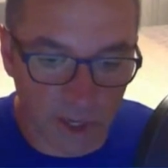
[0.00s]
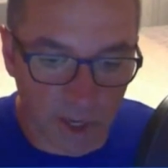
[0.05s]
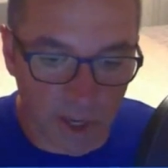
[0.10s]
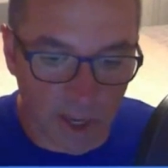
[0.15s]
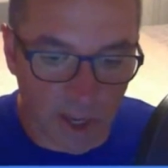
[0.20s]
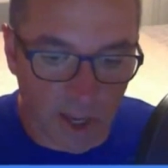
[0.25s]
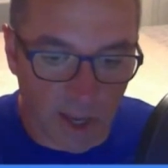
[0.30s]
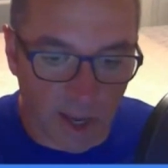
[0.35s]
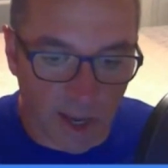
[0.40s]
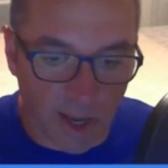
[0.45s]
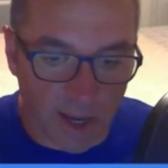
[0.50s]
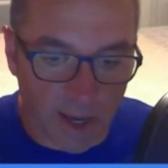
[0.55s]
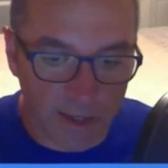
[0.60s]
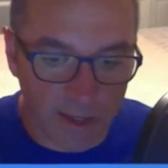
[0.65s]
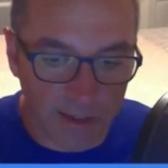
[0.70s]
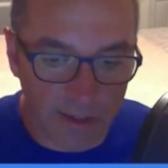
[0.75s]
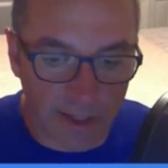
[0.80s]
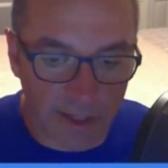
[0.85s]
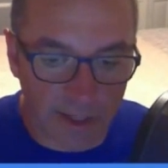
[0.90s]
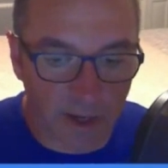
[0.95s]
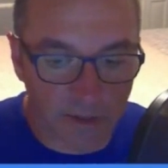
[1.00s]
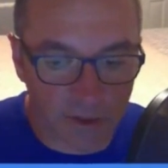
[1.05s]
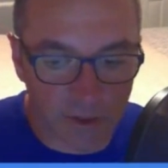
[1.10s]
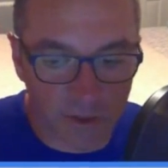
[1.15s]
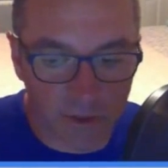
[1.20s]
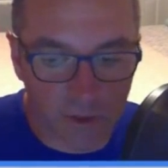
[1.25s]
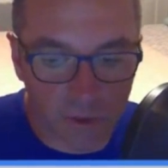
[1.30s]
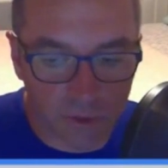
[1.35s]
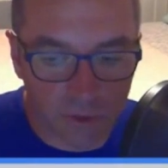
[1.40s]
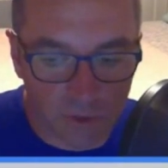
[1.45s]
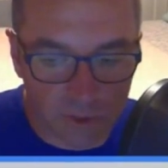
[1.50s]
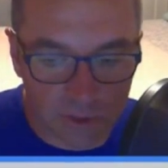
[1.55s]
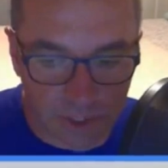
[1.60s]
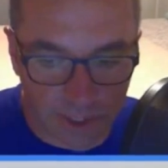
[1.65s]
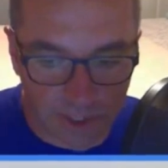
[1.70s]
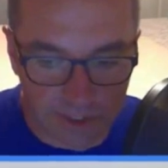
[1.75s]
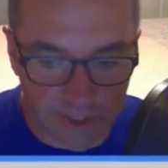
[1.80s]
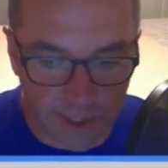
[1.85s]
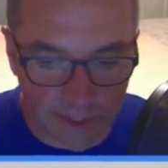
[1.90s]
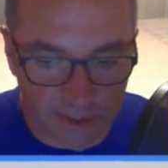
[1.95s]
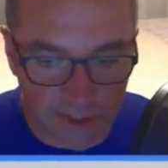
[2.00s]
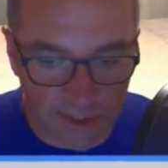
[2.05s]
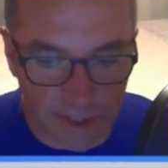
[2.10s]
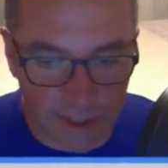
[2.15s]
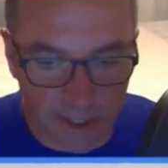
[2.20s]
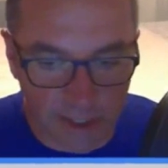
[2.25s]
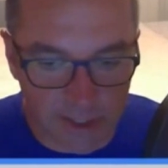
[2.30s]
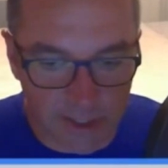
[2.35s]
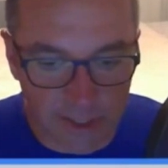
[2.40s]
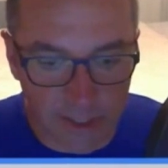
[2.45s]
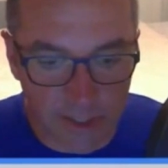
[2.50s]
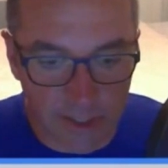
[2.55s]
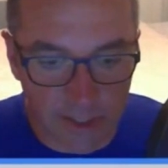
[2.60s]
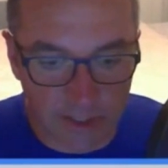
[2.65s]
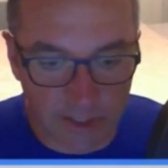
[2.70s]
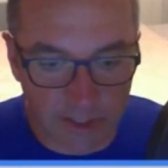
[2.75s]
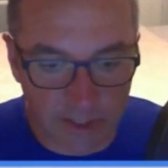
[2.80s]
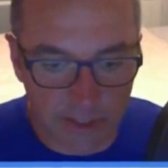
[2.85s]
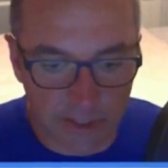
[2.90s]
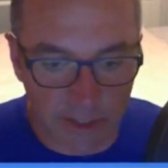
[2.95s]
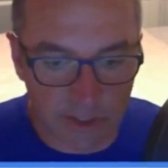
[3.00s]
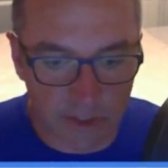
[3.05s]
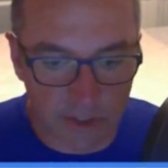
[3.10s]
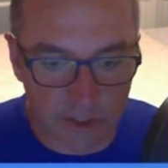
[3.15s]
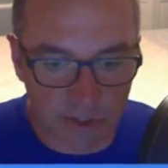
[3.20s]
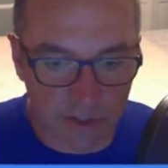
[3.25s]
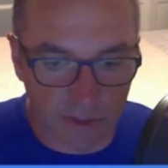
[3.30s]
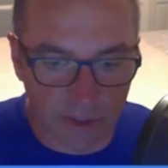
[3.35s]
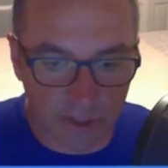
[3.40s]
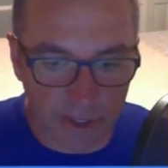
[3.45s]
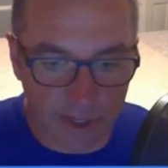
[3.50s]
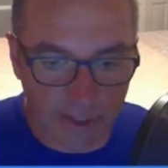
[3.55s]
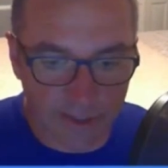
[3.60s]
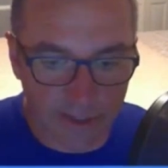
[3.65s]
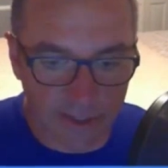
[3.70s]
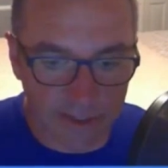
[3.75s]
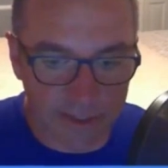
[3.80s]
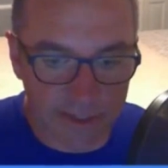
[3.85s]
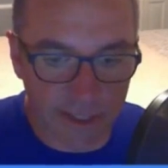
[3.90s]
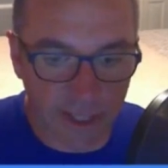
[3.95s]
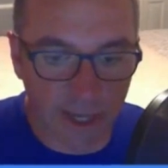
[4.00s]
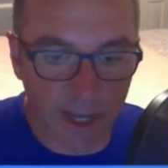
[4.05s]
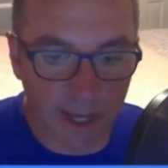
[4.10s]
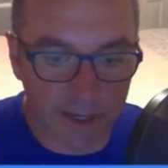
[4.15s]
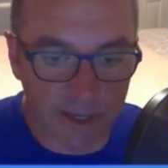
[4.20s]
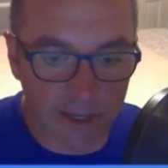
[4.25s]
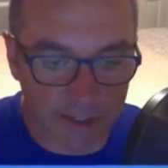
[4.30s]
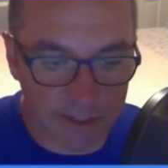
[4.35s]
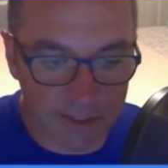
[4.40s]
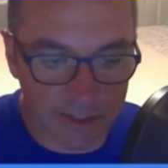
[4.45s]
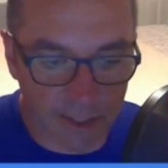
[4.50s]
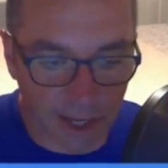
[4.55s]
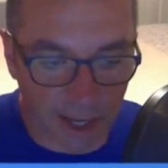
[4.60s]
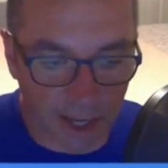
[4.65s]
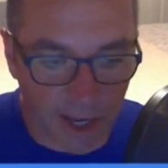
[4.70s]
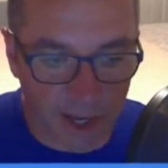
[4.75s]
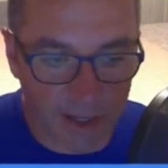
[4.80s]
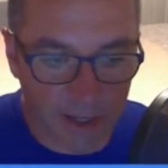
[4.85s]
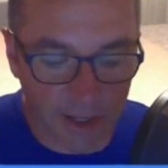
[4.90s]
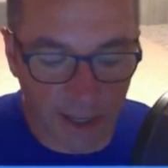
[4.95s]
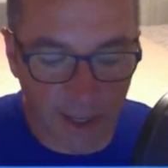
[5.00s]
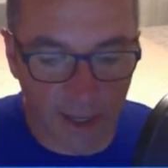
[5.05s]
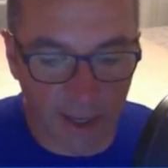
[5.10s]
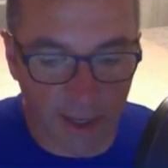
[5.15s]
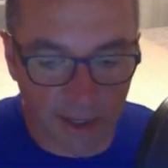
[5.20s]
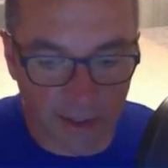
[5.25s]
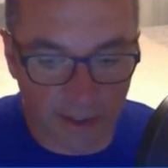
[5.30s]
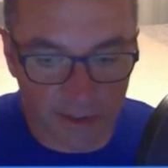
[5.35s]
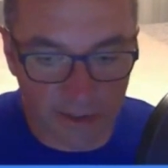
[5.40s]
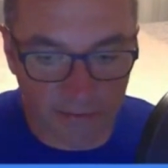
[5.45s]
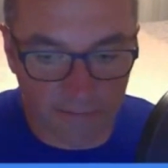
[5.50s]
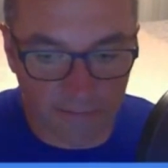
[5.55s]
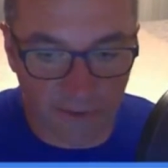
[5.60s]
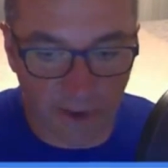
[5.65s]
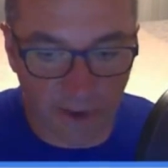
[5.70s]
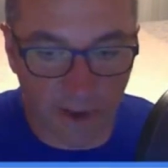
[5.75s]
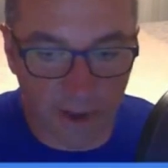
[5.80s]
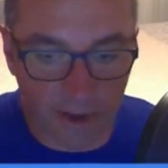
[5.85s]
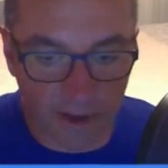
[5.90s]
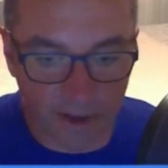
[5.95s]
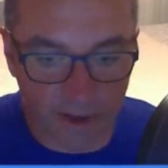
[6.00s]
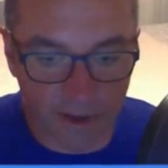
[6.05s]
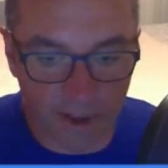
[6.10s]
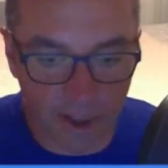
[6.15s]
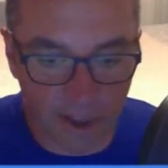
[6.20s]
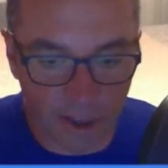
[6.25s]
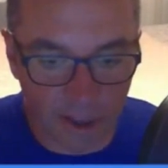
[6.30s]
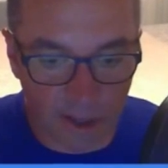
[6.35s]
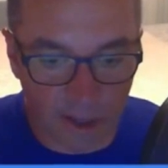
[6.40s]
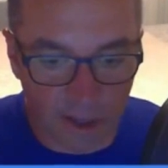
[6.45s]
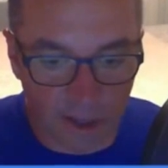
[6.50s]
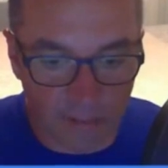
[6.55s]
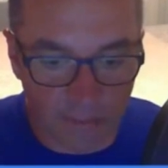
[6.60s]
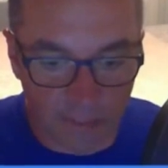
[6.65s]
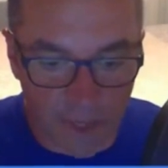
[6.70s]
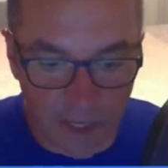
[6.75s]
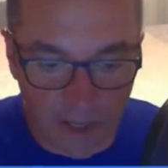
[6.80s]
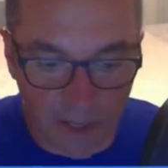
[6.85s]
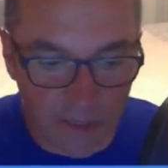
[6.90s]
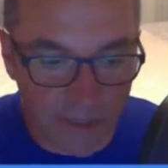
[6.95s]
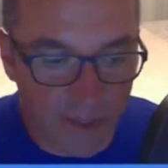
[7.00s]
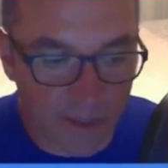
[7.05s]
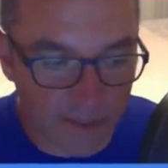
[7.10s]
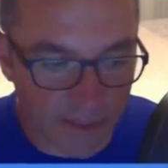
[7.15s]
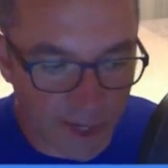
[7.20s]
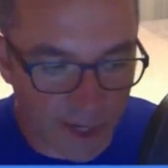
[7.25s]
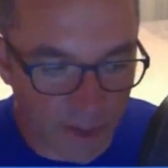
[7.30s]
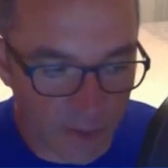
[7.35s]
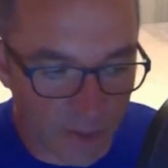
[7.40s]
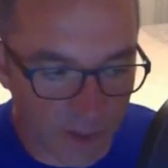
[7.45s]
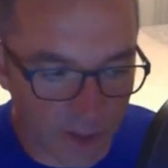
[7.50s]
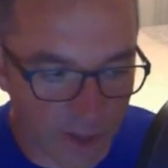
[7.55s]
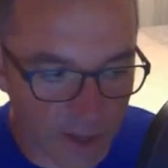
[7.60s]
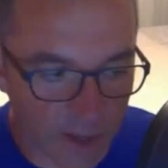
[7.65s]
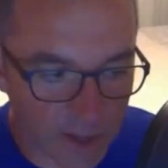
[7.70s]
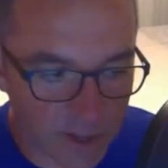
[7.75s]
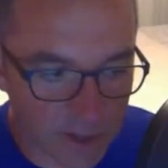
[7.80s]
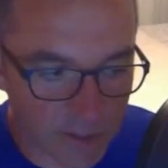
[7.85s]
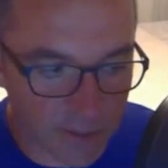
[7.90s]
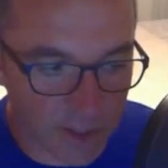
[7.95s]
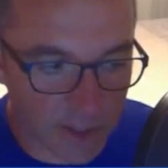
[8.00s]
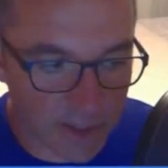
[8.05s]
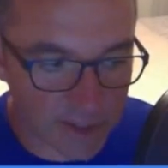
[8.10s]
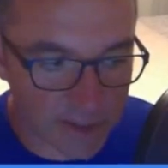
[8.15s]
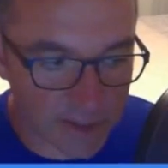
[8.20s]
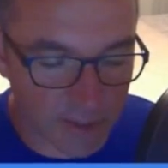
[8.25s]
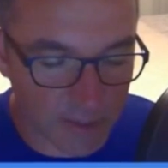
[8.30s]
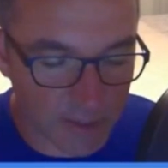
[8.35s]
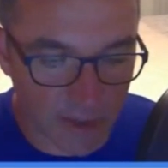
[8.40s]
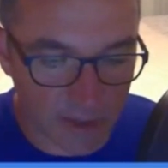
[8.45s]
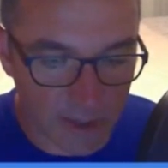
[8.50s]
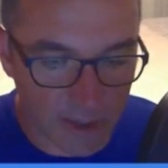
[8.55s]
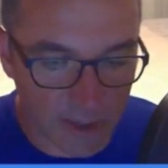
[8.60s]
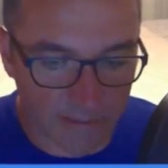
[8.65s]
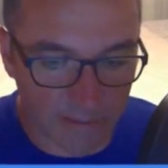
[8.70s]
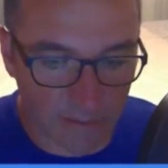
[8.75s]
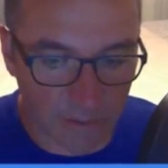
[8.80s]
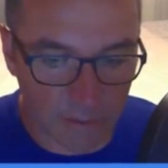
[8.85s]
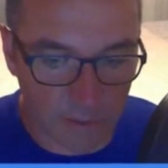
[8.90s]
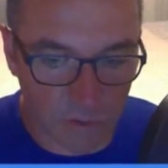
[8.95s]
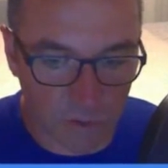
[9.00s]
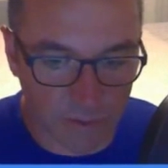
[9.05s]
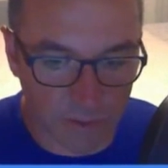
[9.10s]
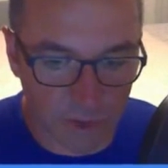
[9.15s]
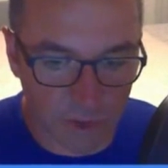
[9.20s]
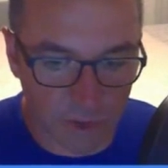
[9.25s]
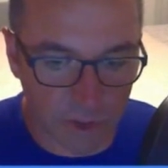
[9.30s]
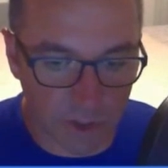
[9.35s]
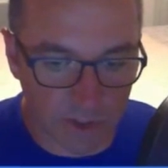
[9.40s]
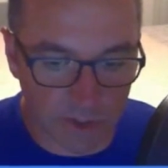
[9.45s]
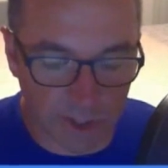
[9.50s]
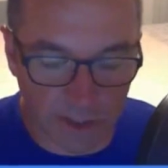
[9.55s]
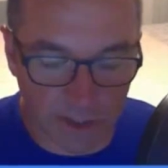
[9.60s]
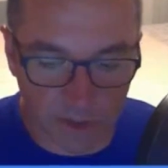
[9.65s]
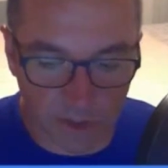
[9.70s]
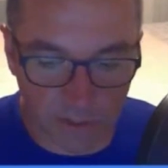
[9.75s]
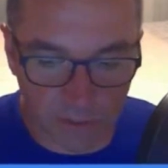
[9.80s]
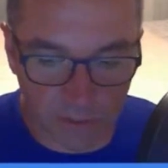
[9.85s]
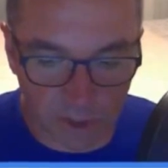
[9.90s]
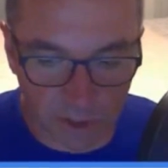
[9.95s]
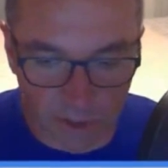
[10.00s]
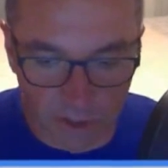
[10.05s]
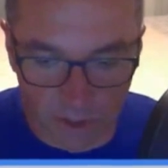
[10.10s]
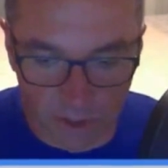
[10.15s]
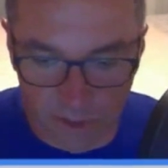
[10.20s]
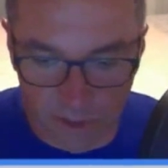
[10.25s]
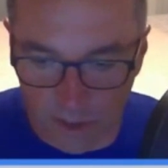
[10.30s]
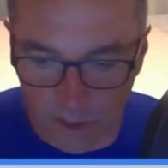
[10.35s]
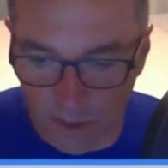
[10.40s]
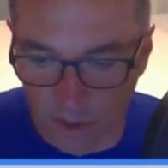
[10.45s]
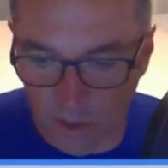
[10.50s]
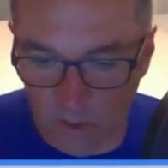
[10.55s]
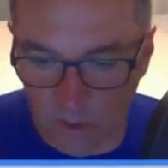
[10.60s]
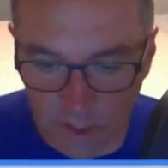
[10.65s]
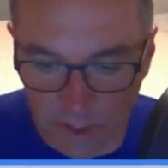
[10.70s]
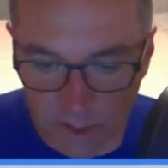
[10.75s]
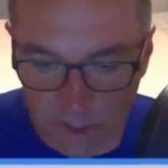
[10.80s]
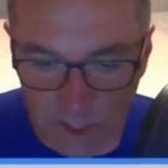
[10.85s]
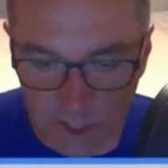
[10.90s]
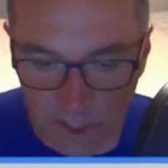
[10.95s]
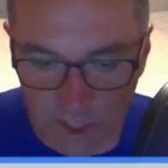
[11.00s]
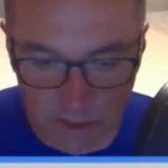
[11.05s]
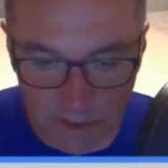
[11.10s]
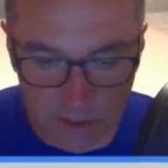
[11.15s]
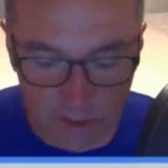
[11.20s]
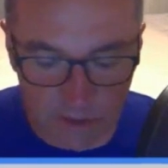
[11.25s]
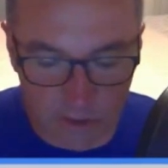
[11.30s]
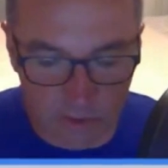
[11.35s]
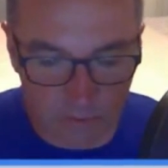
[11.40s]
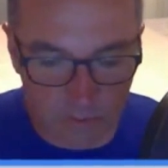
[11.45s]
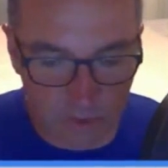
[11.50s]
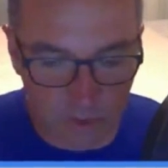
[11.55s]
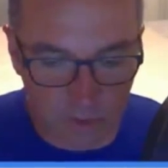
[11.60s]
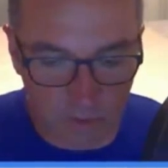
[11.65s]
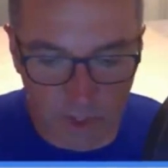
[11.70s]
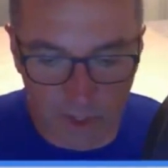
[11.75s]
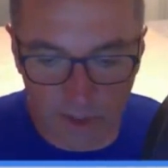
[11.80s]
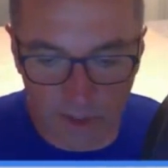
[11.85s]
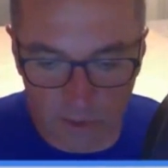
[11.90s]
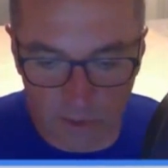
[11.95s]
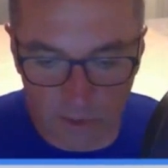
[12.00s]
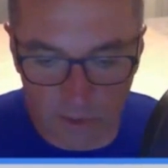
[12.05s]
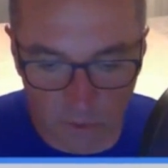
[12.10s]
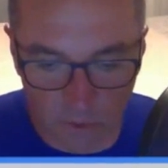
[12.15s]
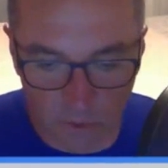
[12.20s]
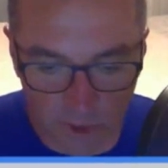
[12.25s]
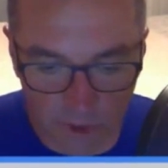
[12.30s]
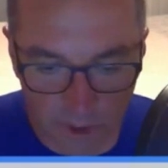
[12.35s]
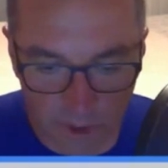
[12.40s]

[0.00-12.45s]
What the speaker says: I can now use things like DSC extension that as a tenant I can define anything that I want to customize about that virtual machine, and that could be security settings, it could be regulatory